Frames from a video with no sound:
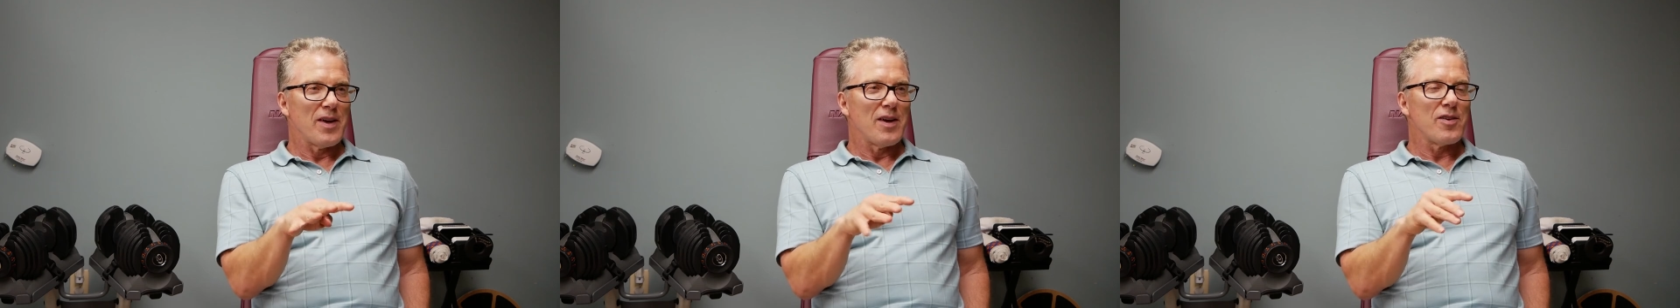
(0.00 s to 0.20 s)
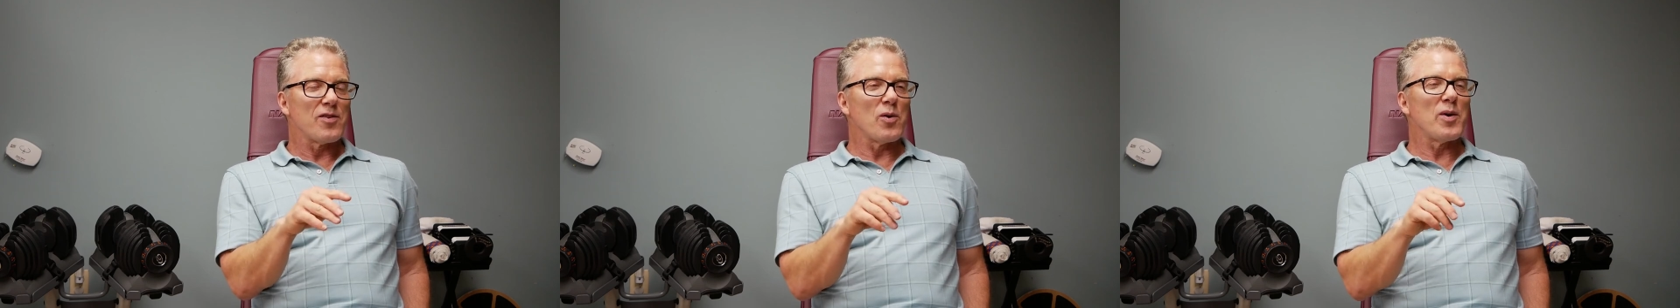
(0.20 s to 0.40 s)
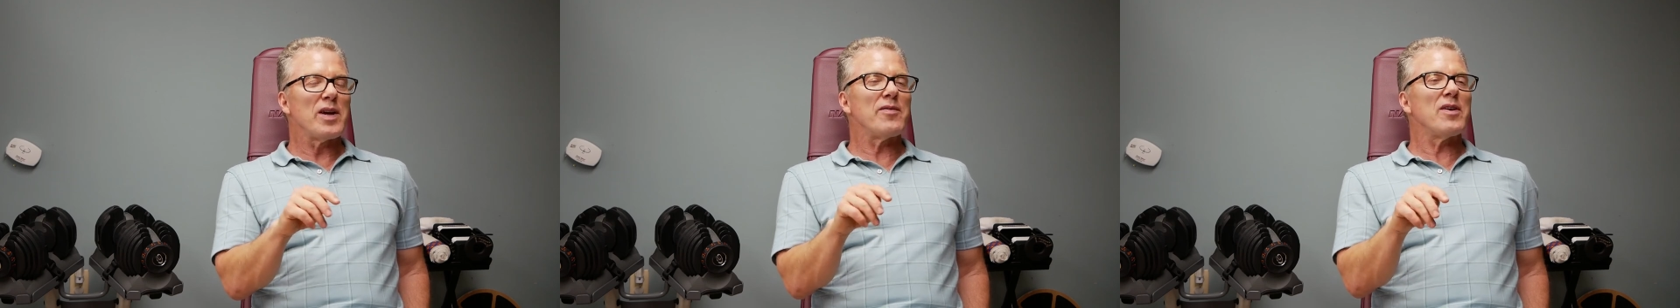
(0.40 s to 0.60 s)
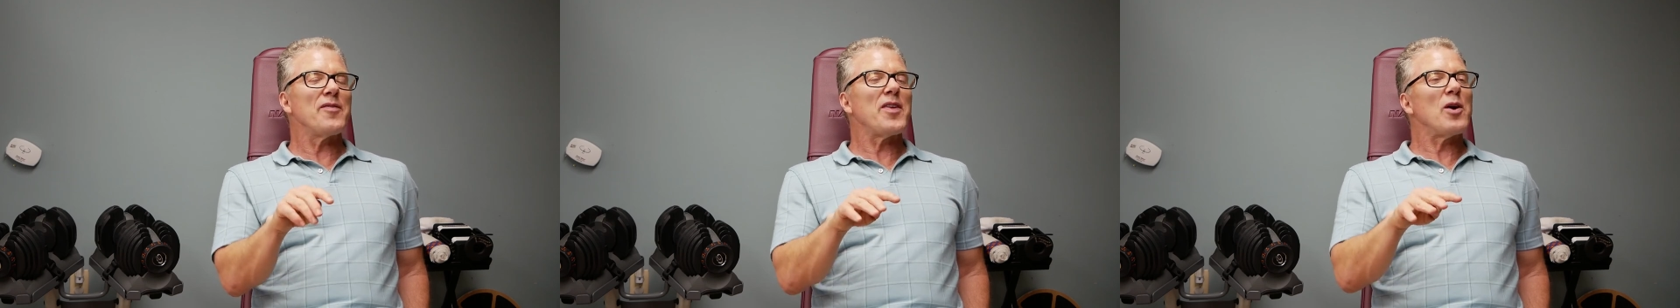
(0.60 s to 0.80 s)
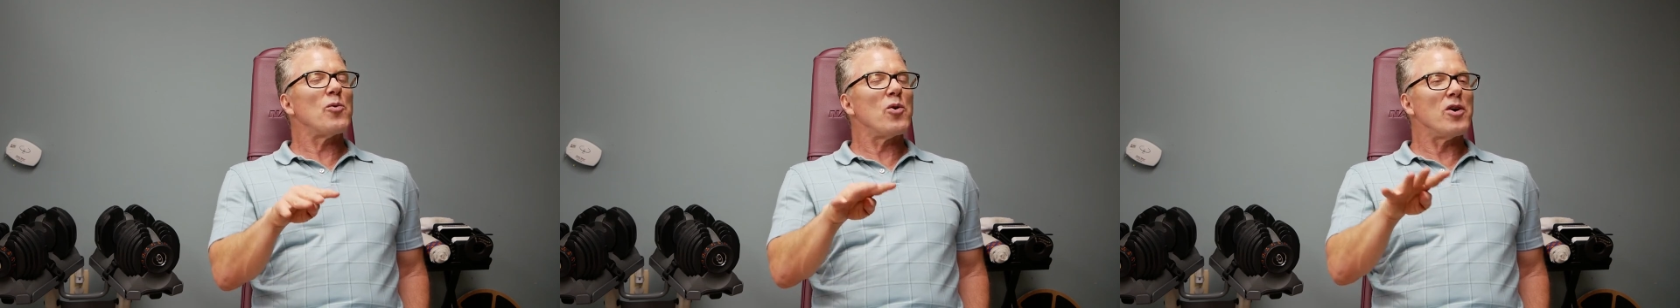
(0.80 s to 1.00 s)
So even if
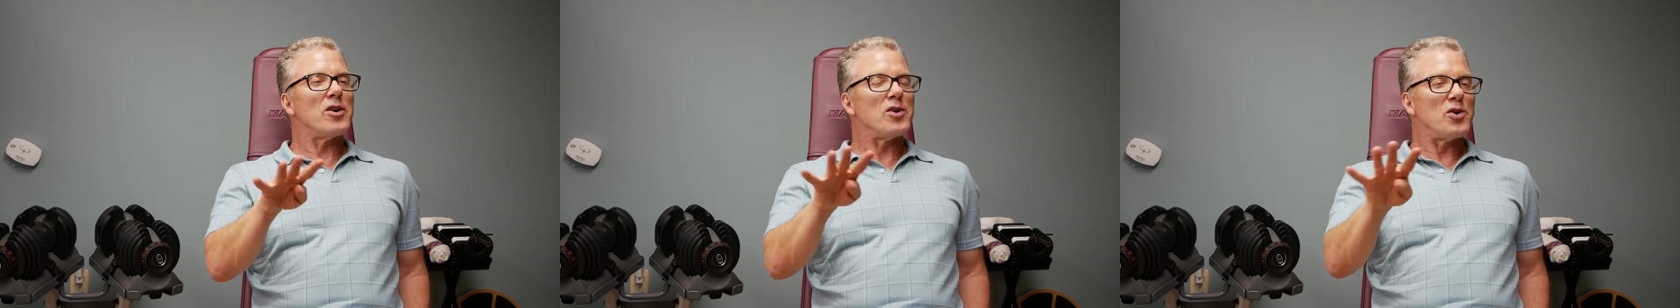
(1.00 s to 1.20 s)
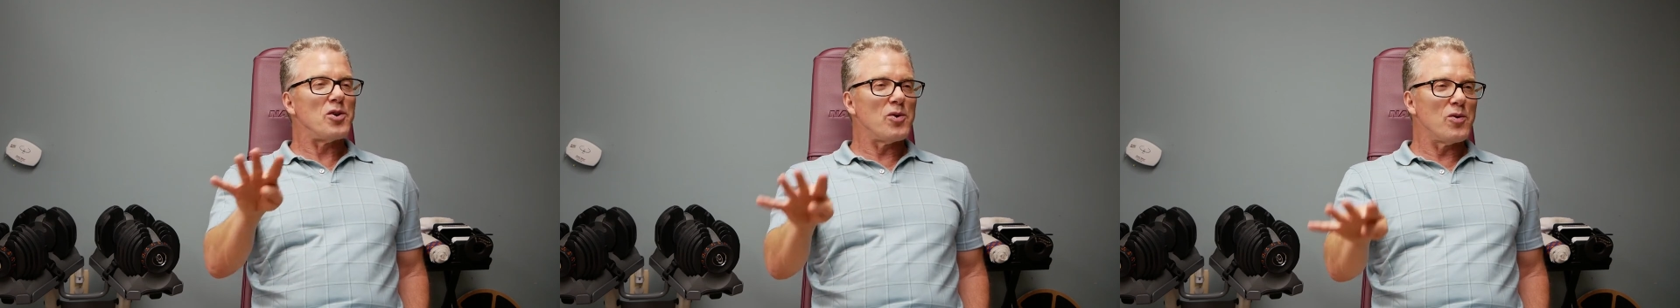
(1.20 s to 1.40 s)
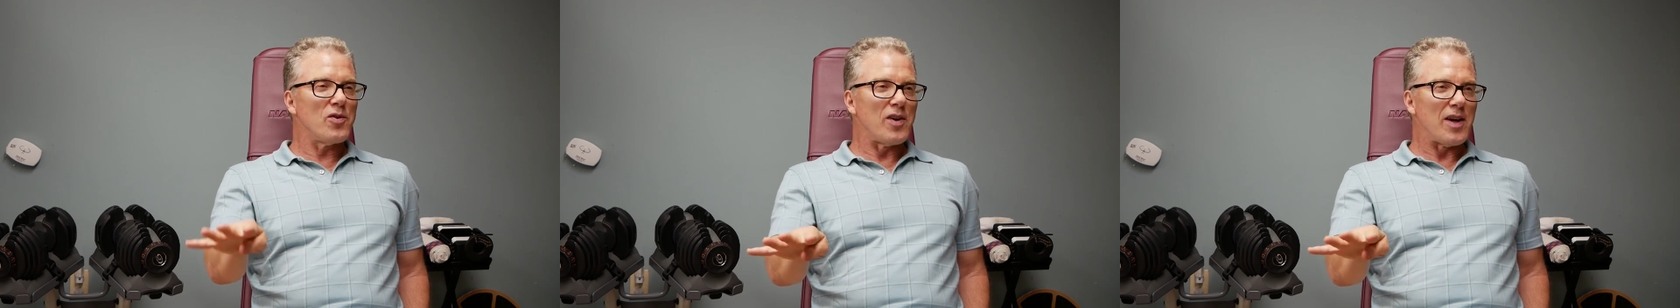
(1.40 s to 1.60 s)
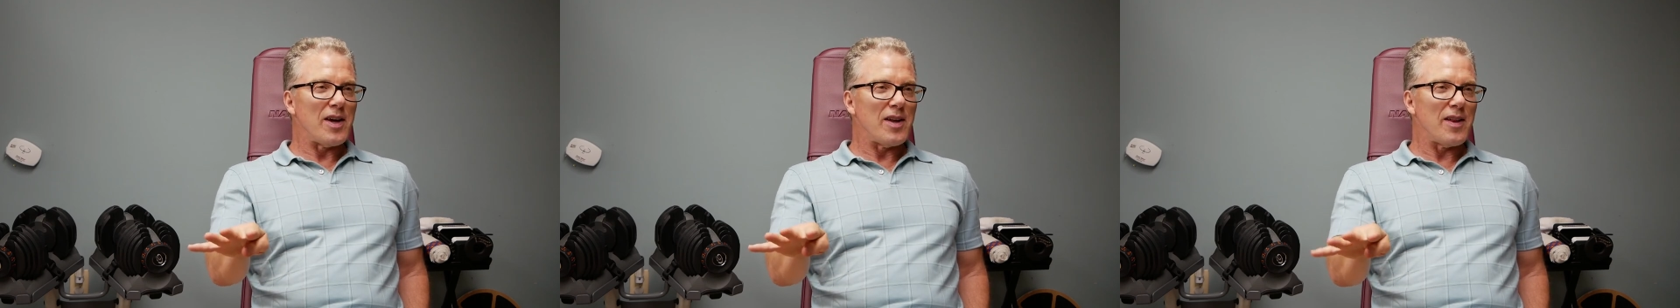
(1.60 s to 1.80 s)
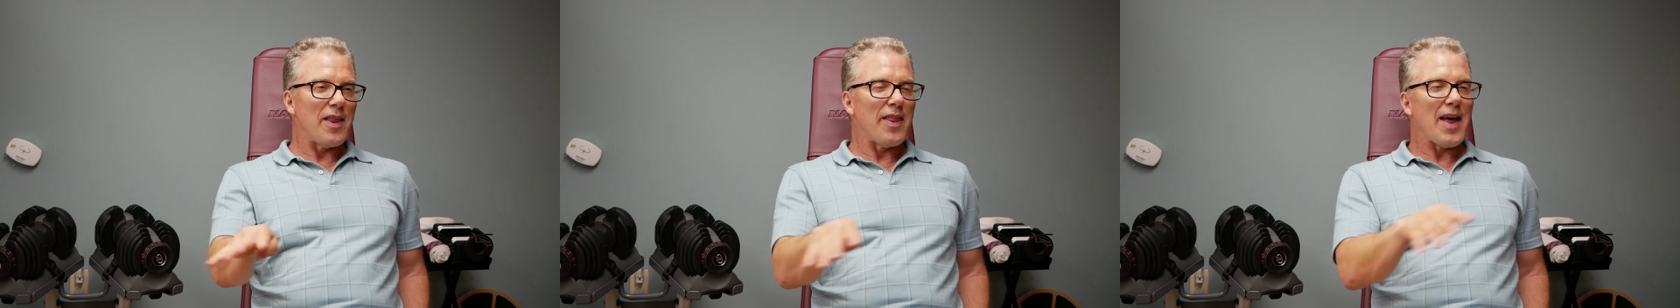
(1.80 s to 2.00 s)
they weren't using
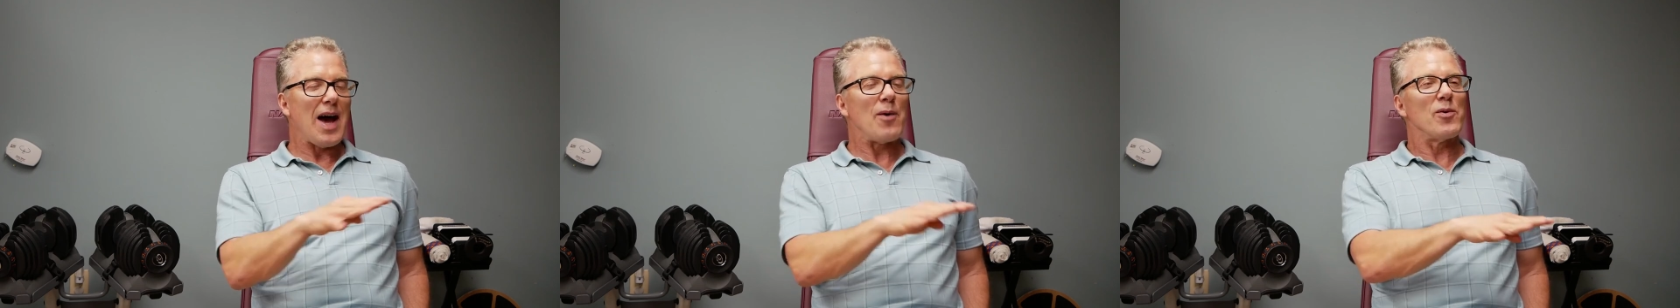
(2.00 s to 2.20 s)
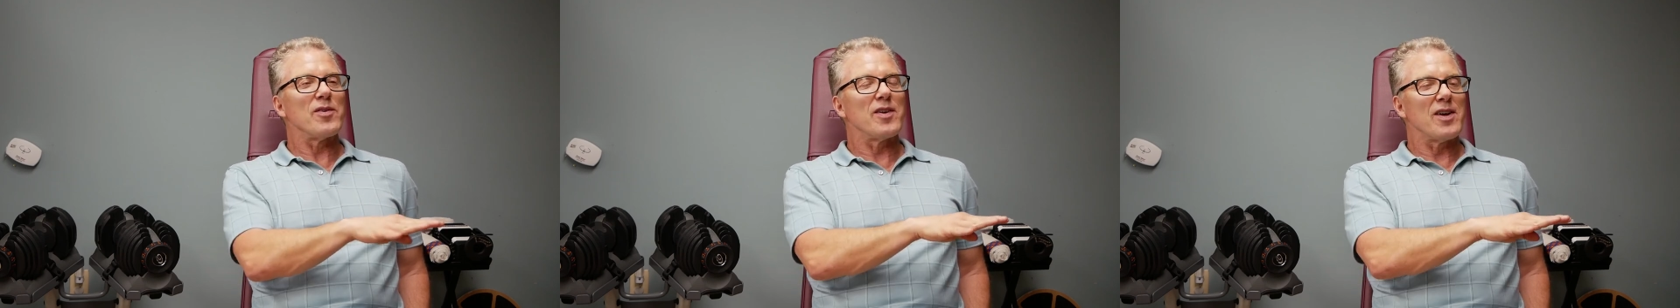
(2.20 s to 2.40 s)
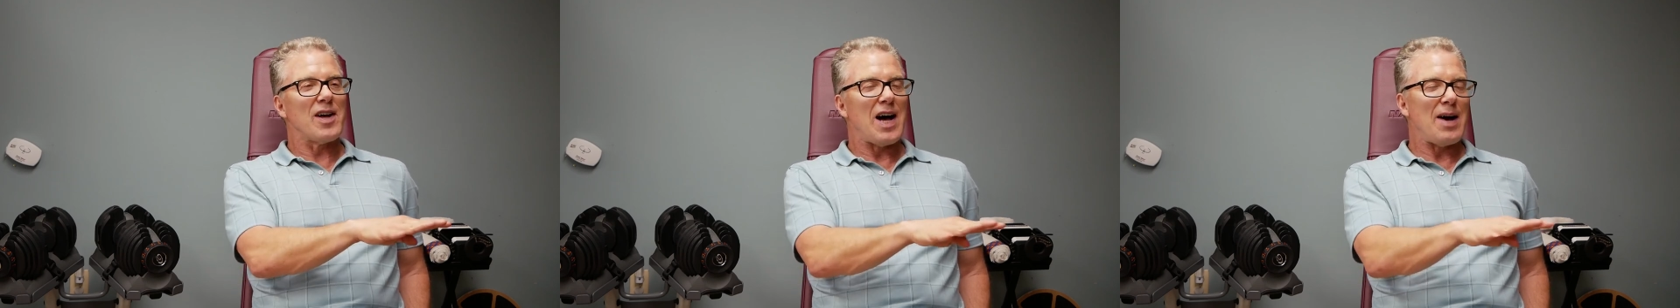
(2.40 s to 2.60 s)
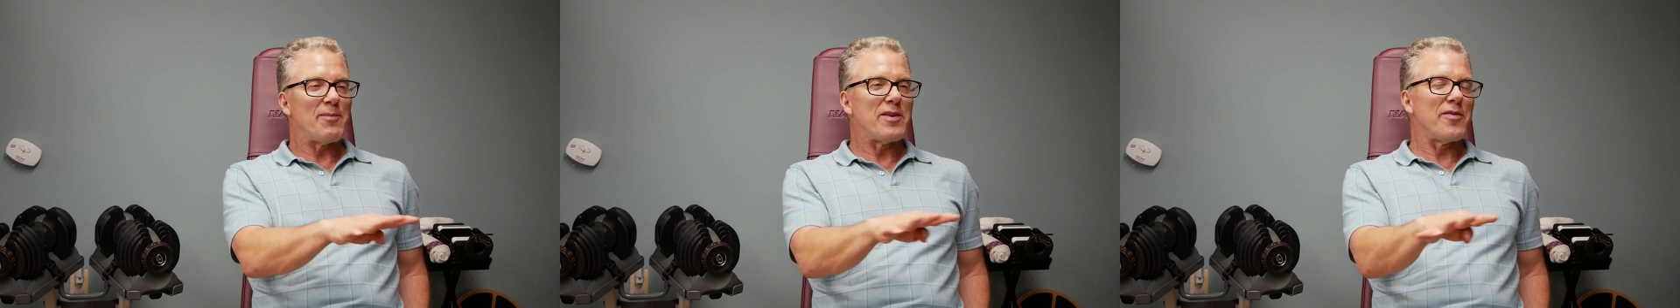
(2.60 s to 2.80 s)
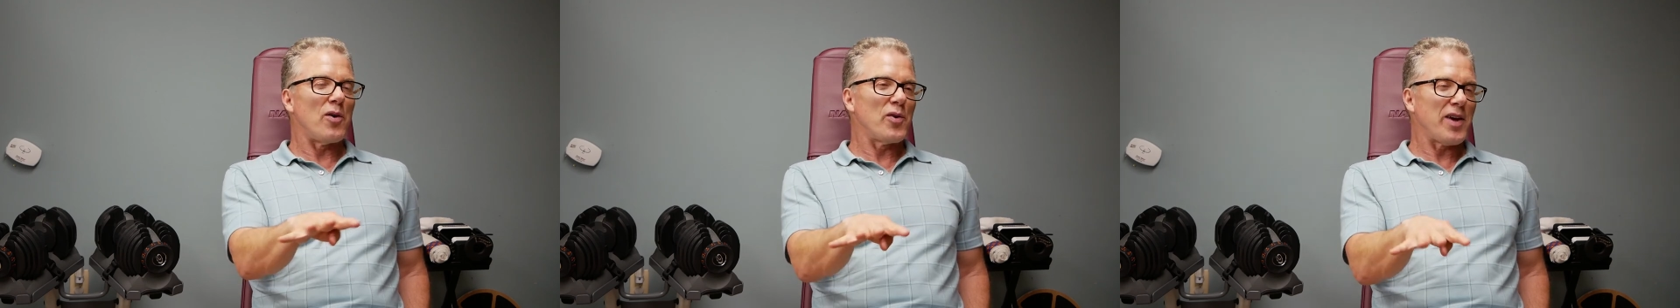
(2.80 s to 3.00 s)
it, that was the
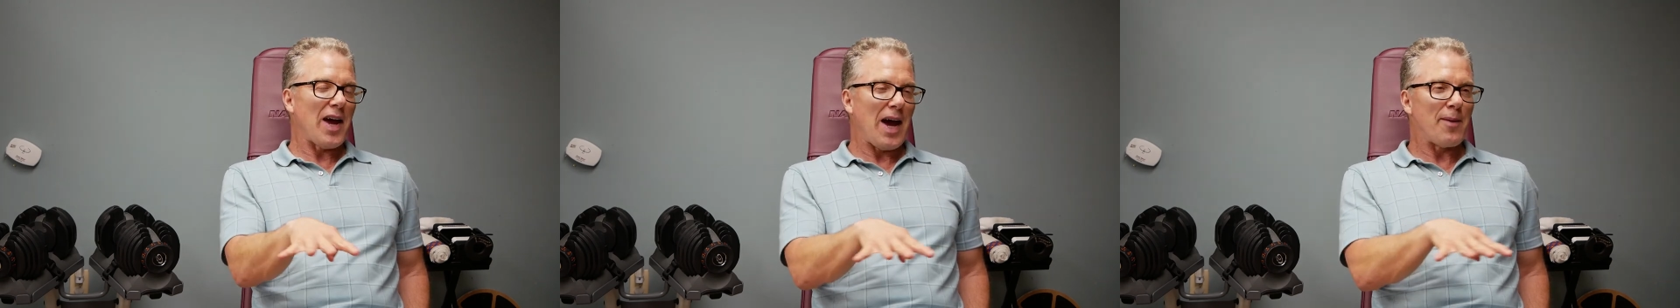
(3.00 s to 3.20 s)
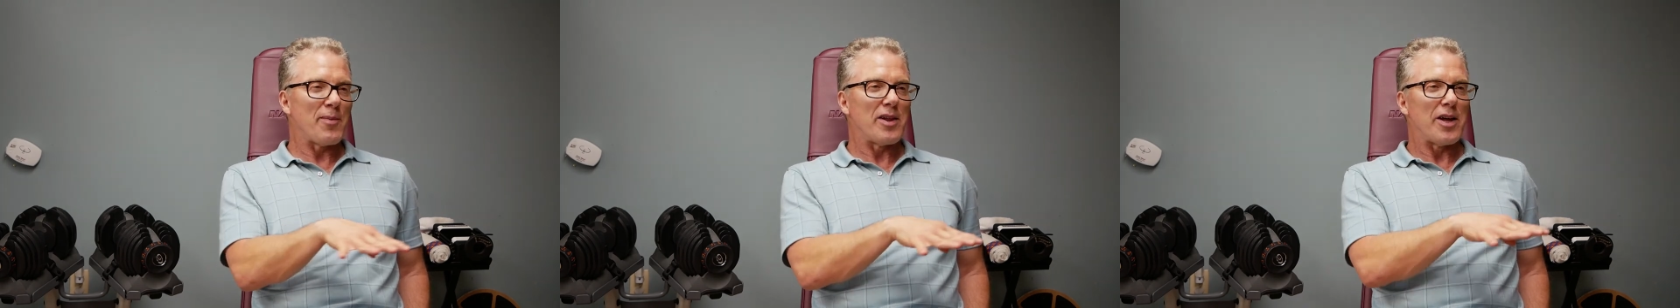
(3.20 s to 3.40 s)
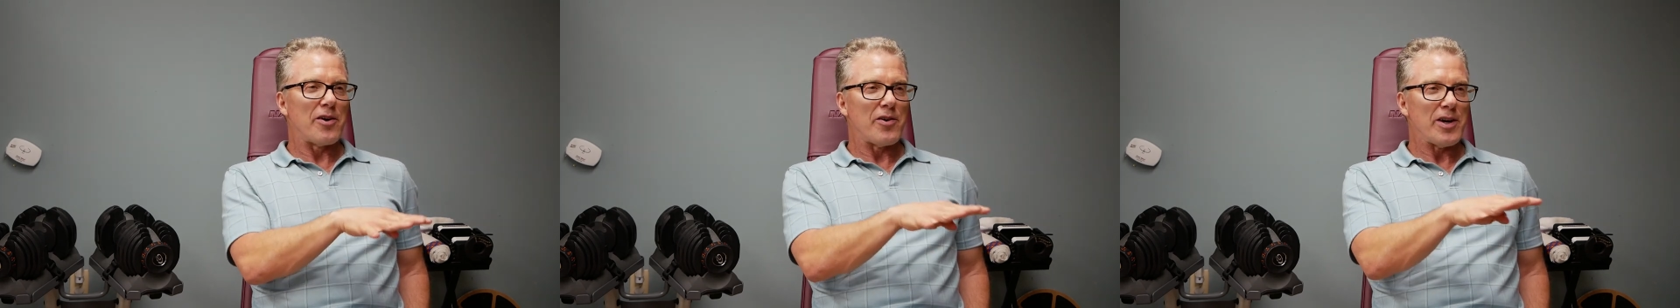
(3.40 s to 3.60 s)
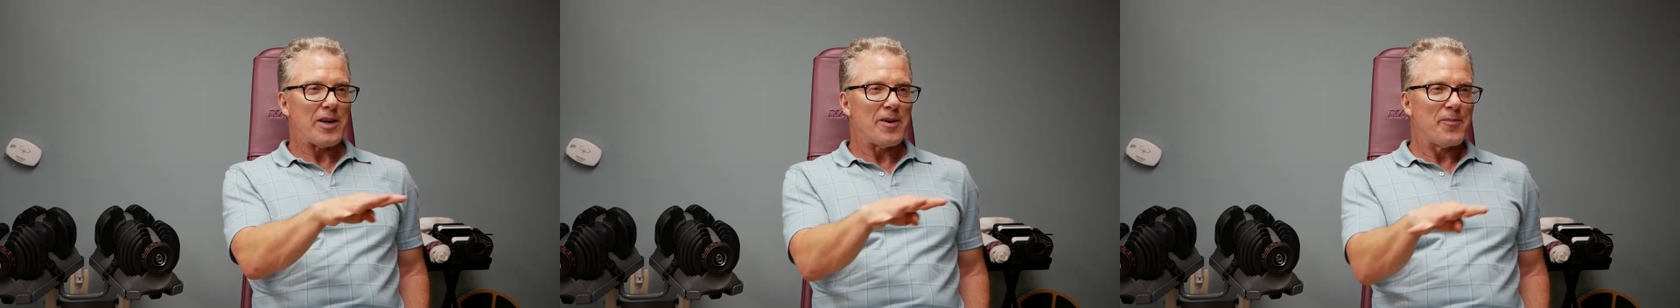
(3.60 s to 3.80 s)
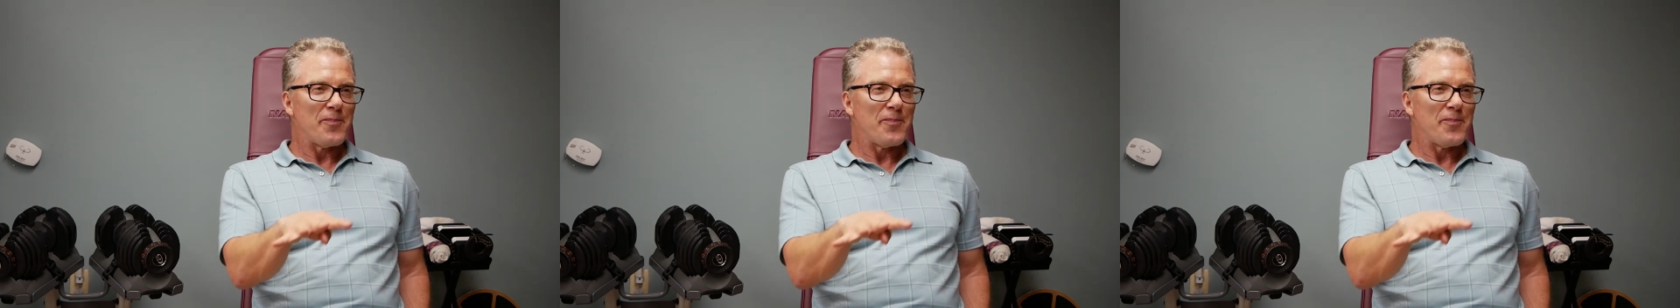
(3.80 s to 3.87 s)
common vocabulary